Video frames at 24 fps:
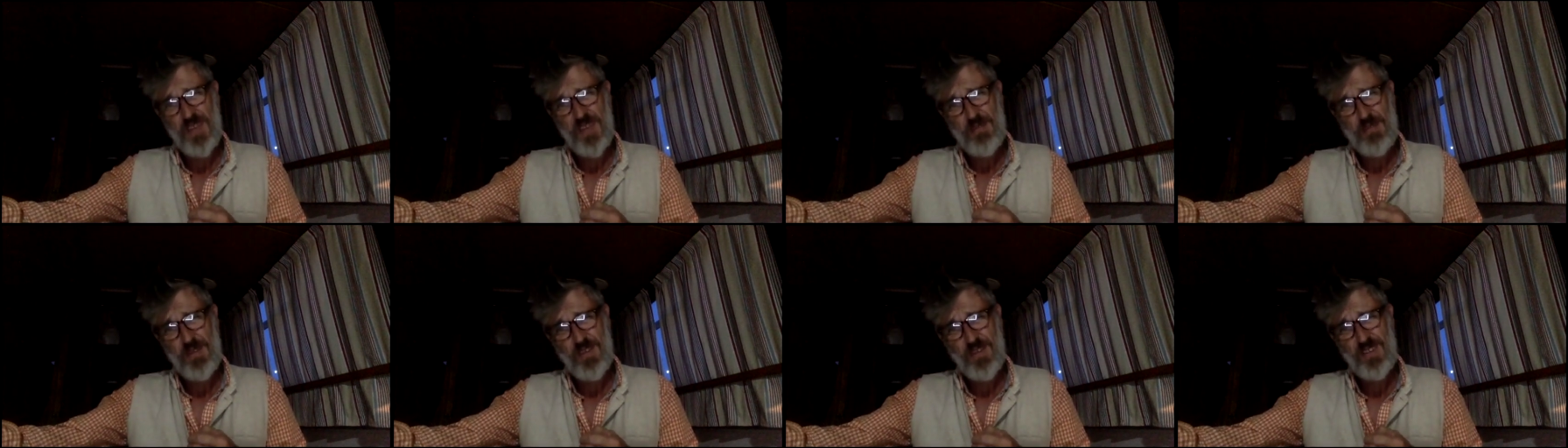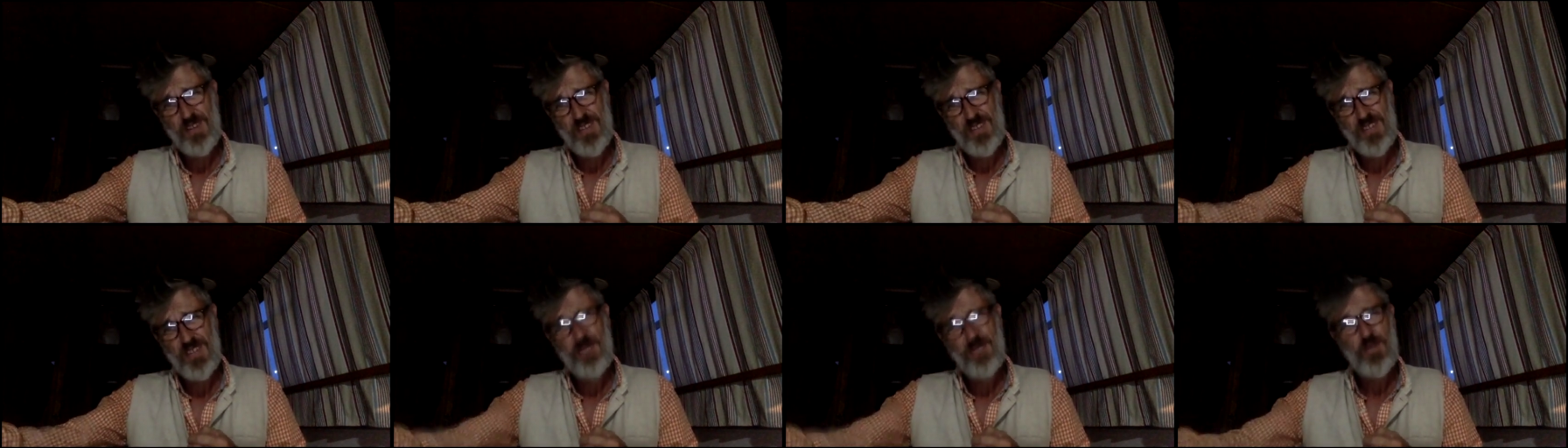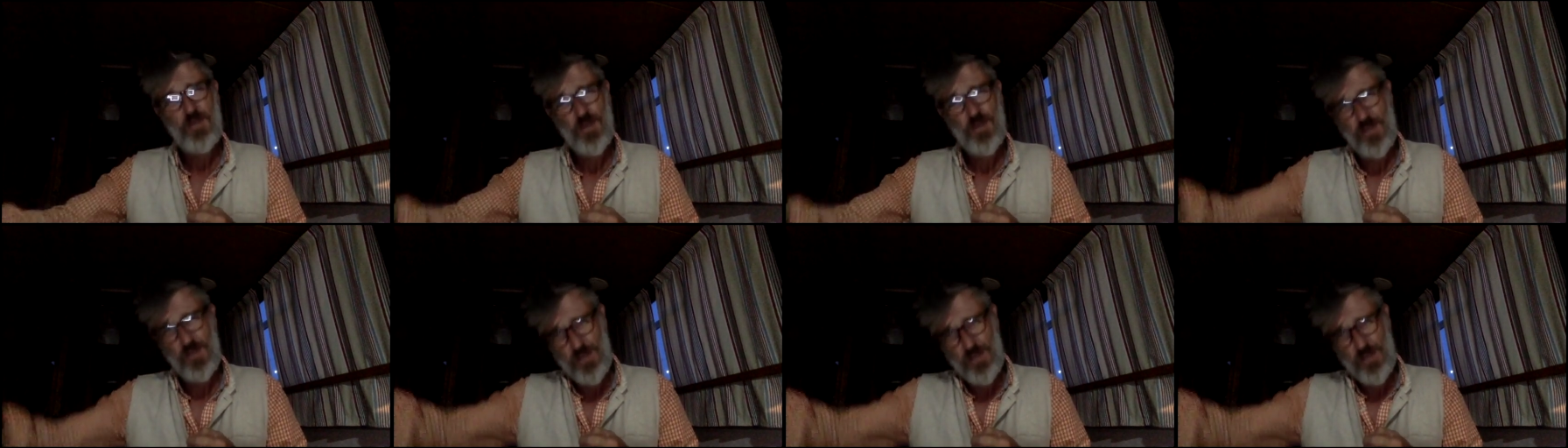because it can be
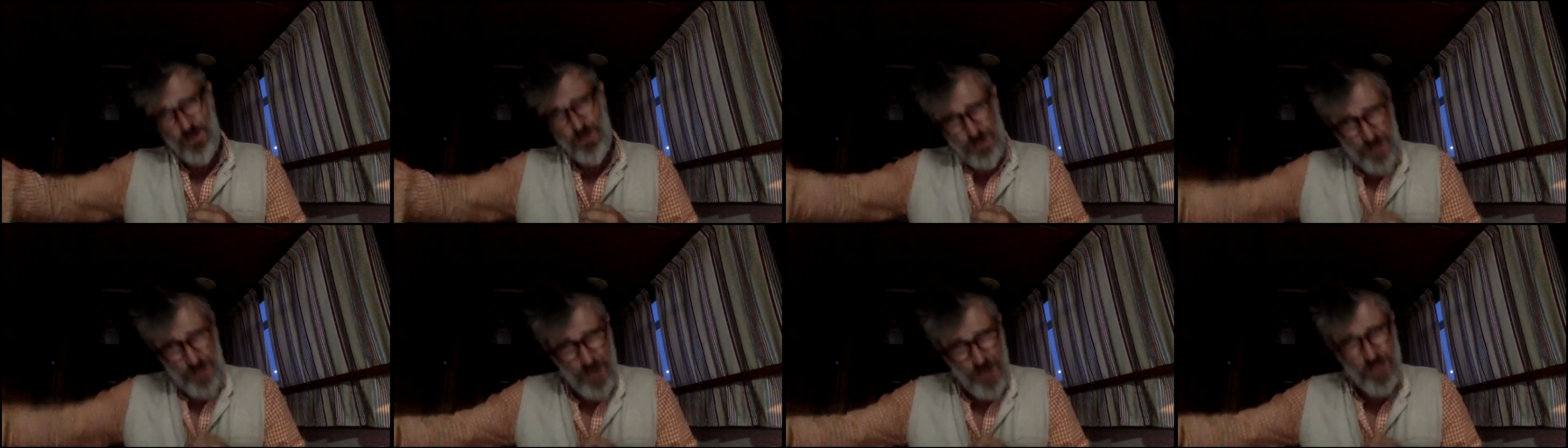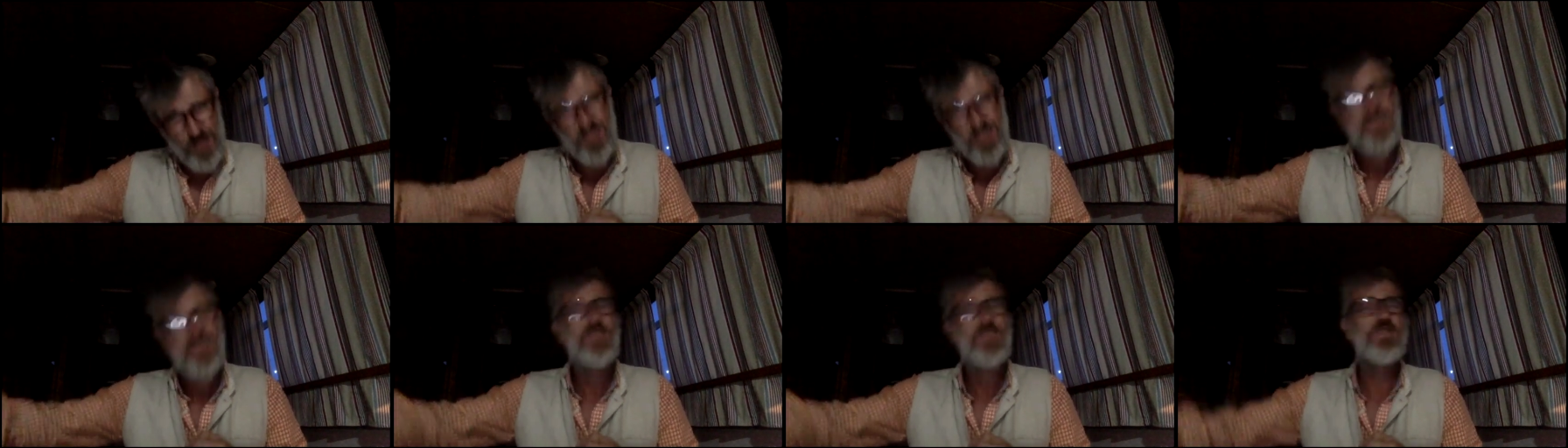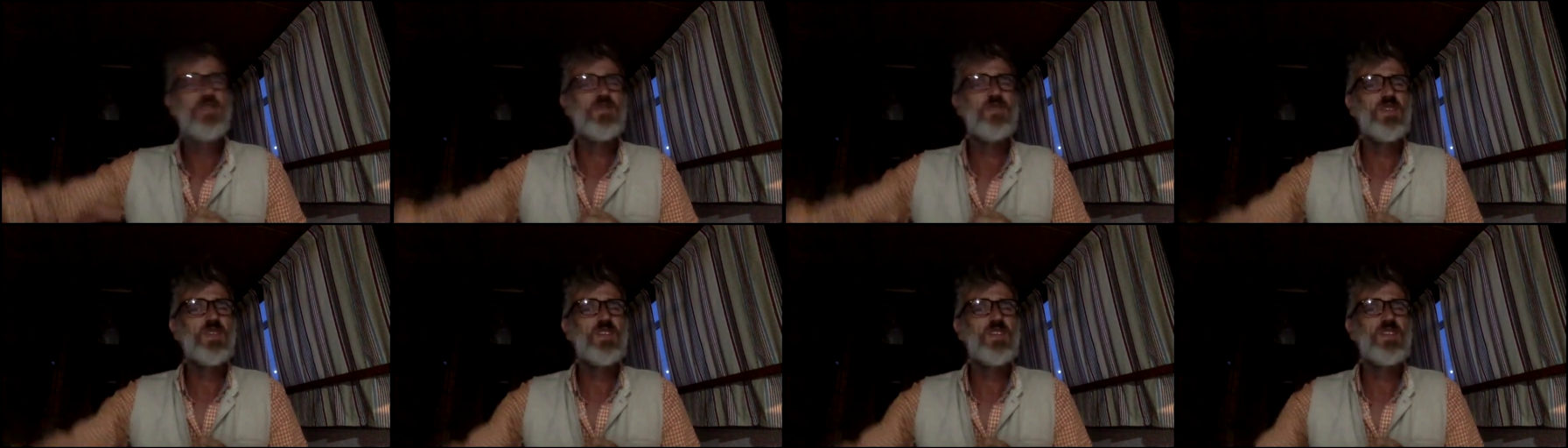on the far side
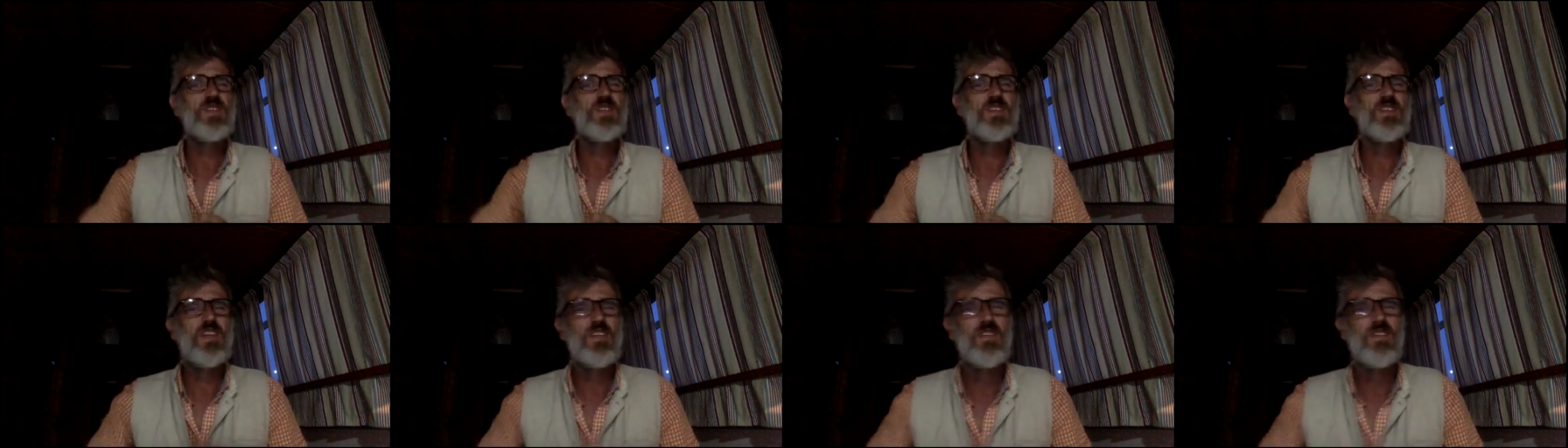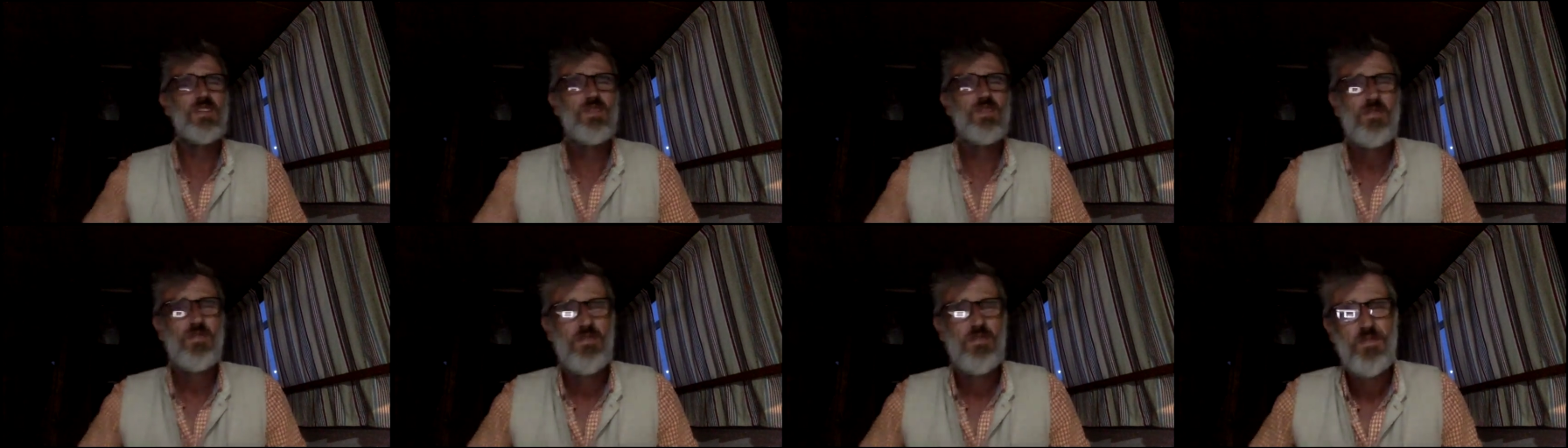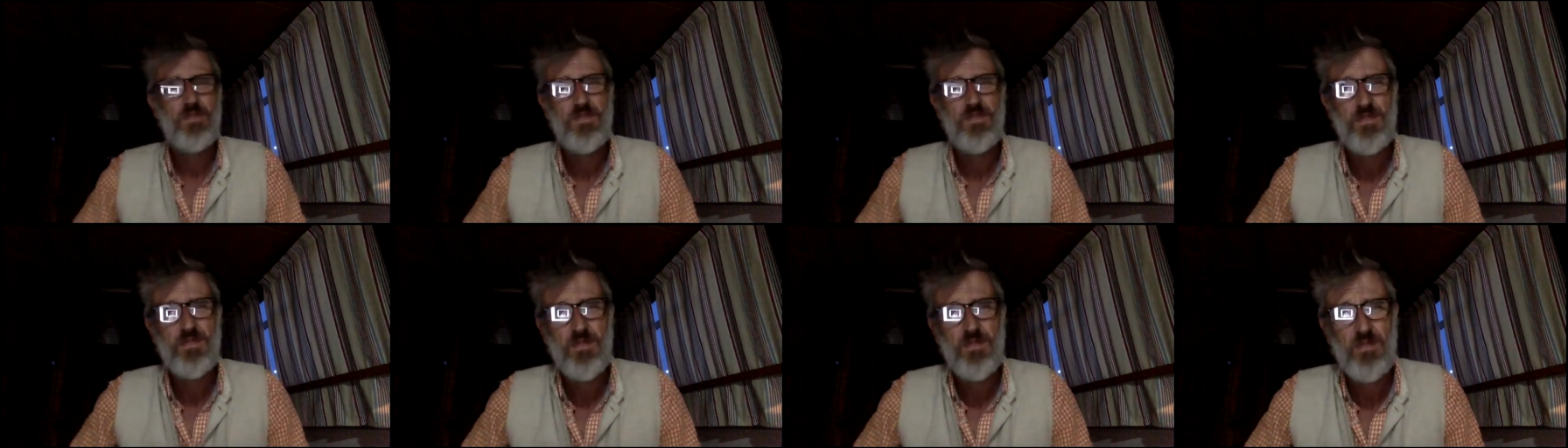of the sun
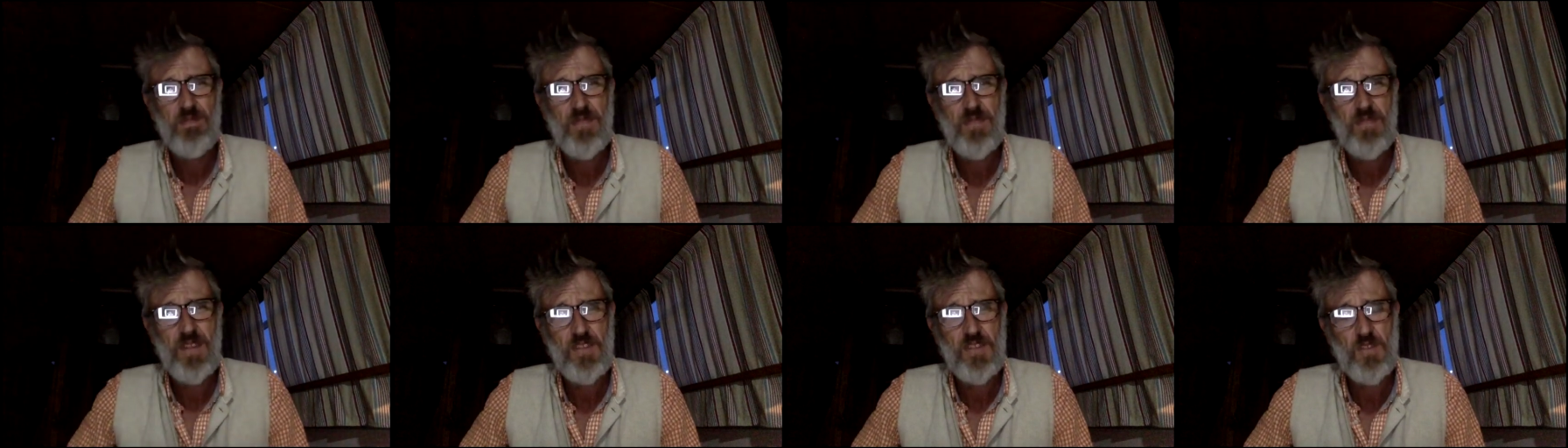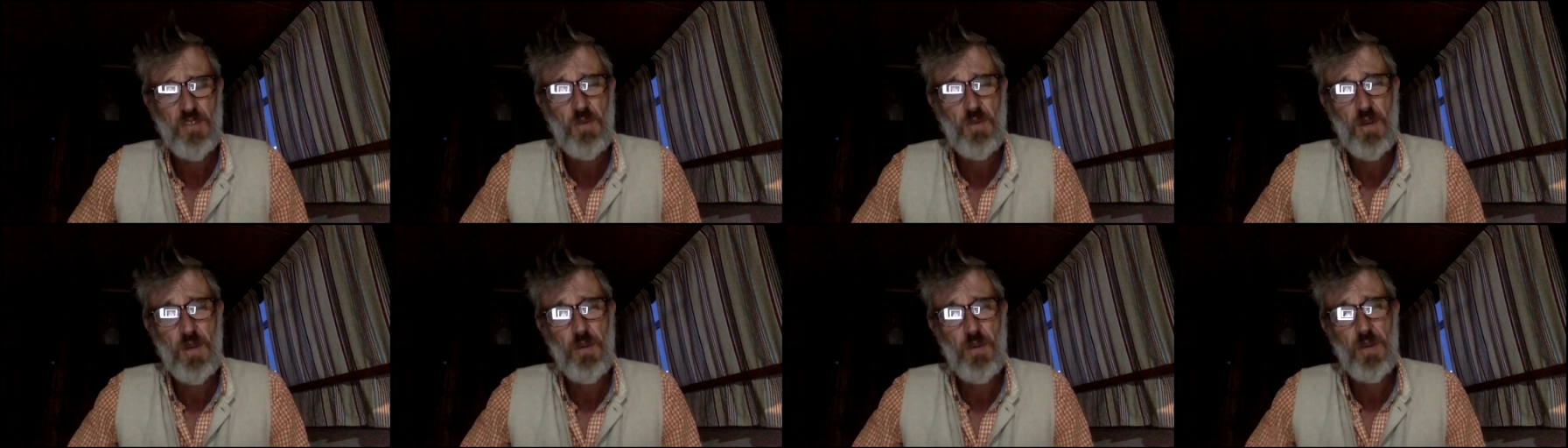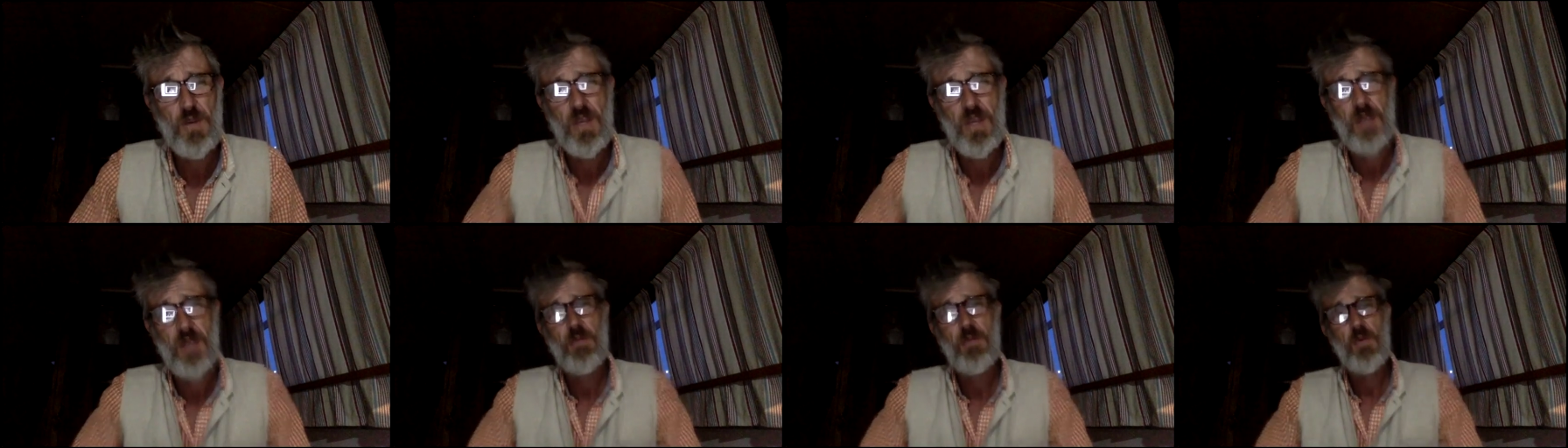to where we
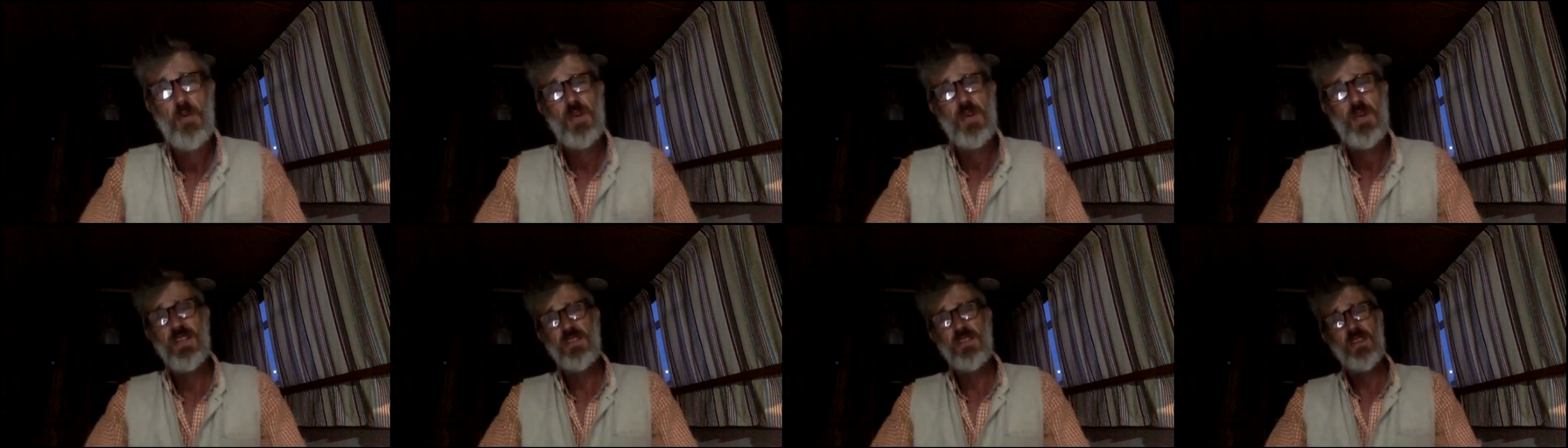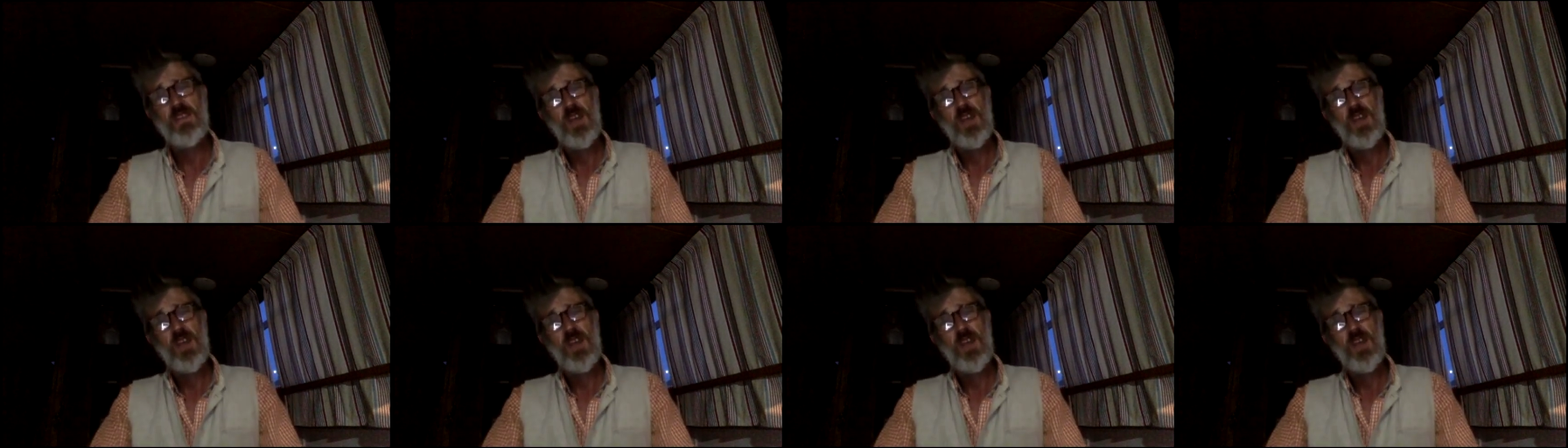are. But when it's